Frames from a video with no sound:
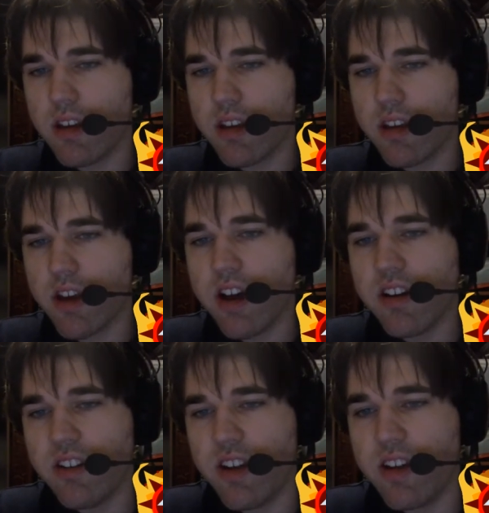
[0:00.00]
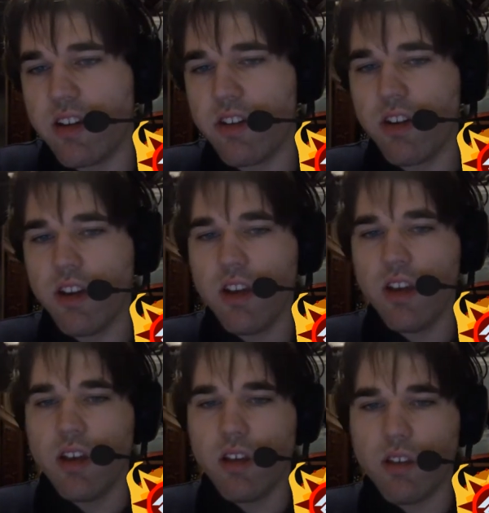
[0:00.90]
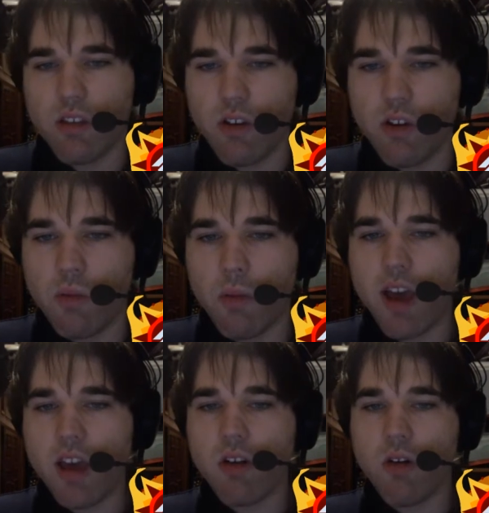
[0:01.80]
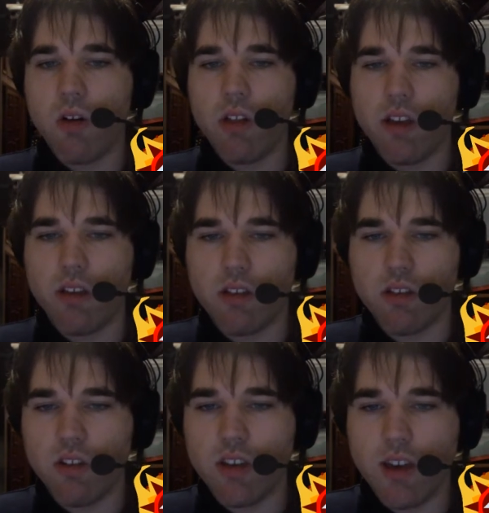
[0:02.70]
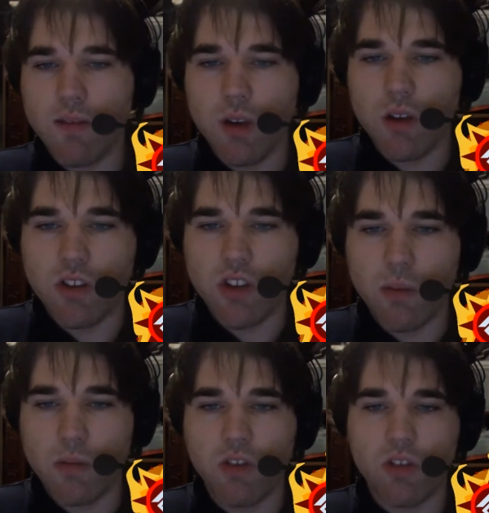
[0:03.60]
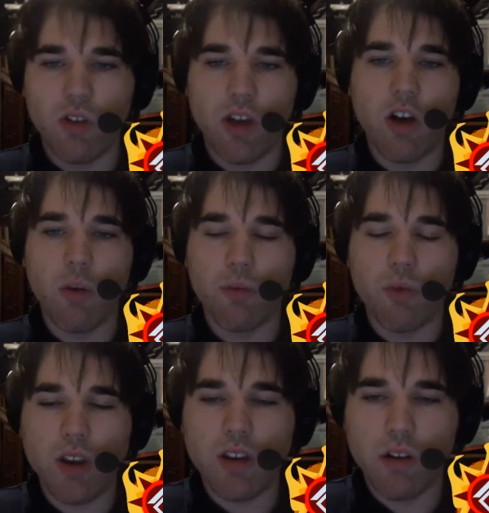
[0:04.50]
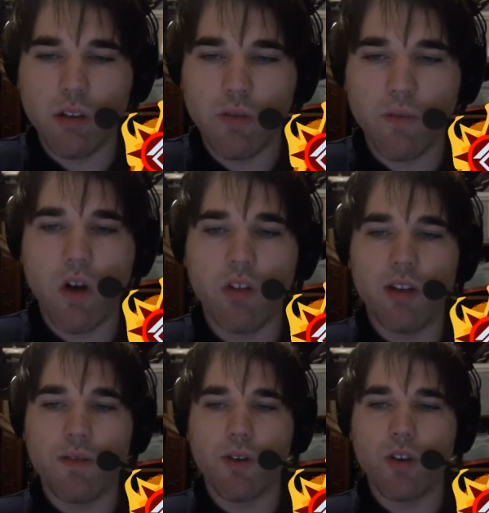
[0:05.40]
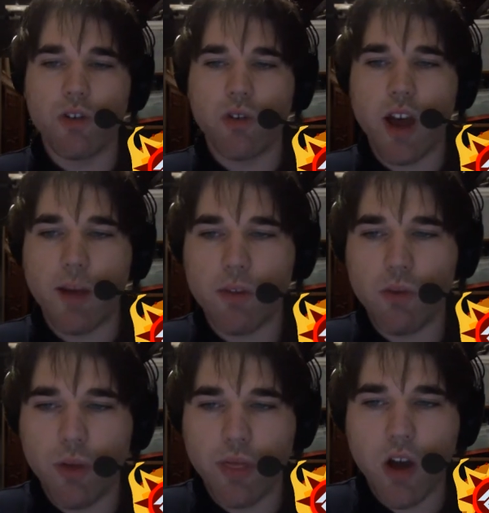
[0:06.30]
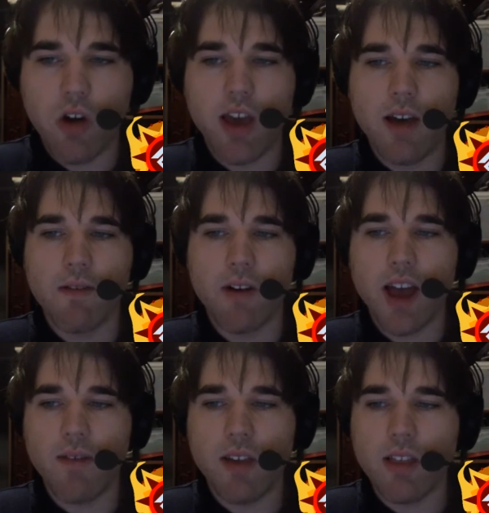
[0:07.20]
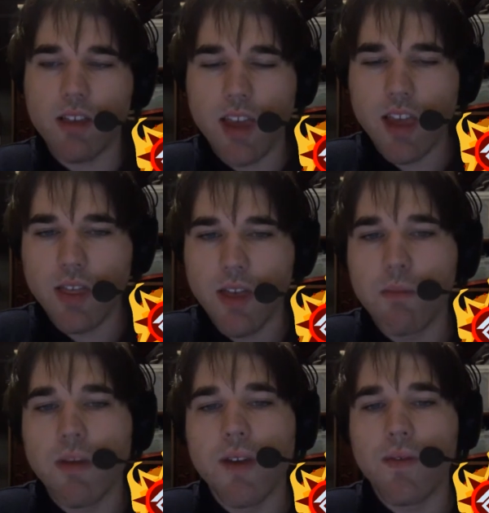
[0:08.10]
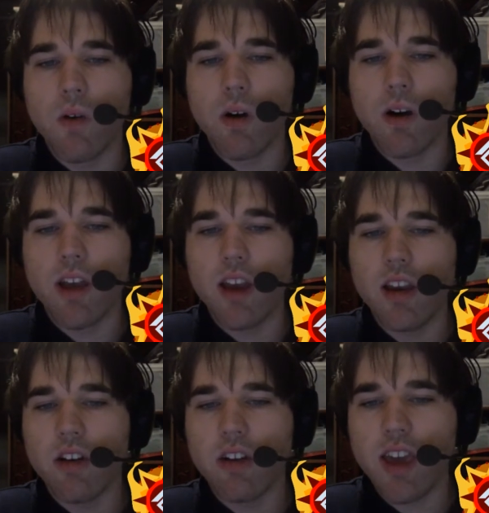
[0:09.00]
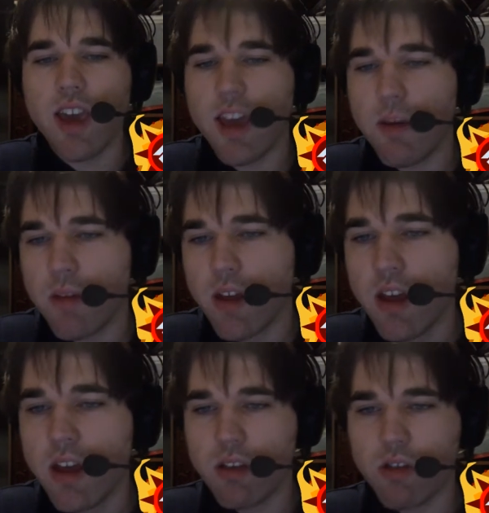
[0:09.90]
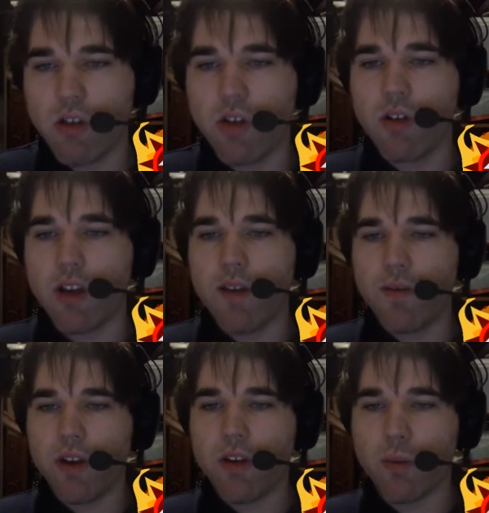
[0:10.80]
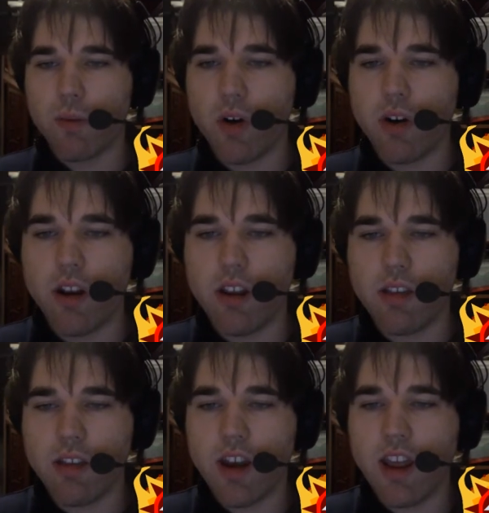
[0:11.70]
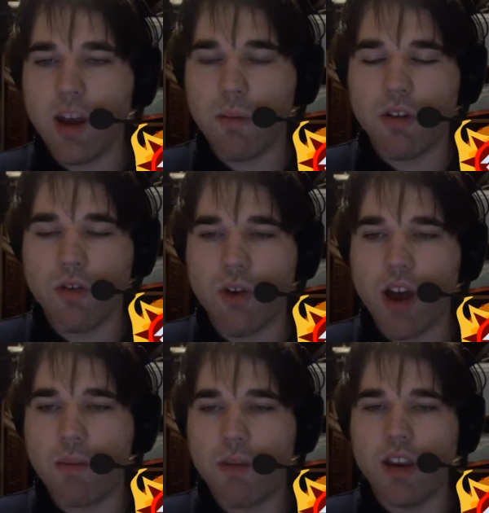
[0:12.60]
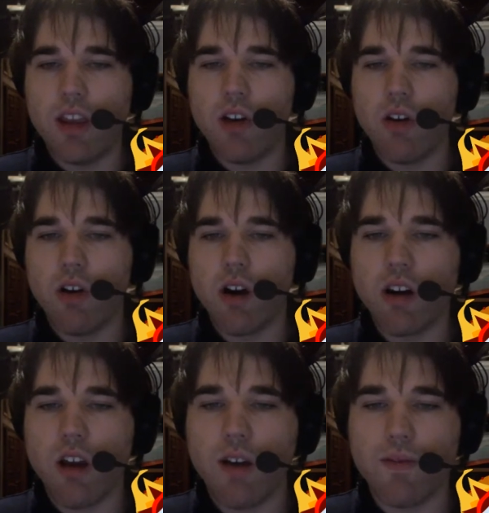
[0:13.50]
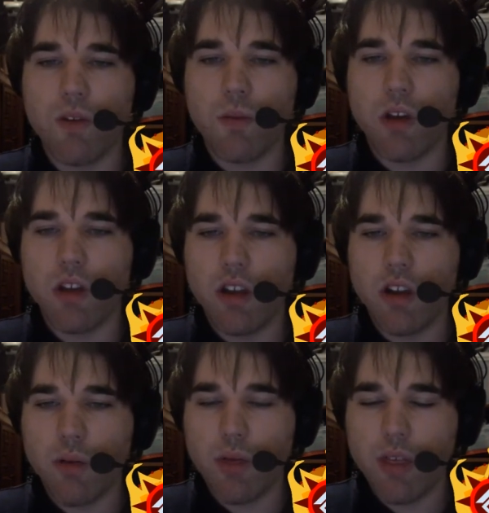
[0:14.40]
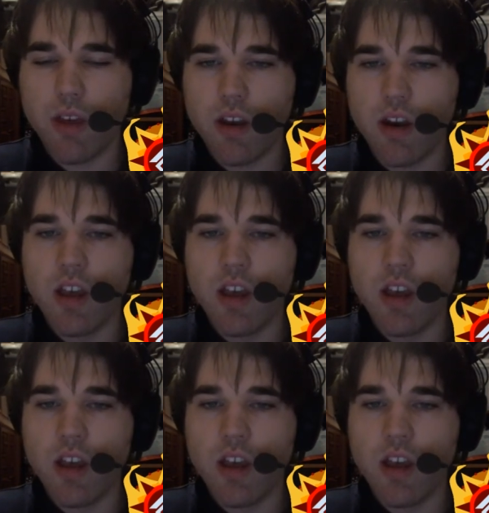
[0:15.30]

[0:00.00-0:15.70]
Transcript: content. So my goal is to give you tips to help reduce falling for traps without ever having seen them before in your game. So if your opponent is setting up a trap and you are not familiar with it,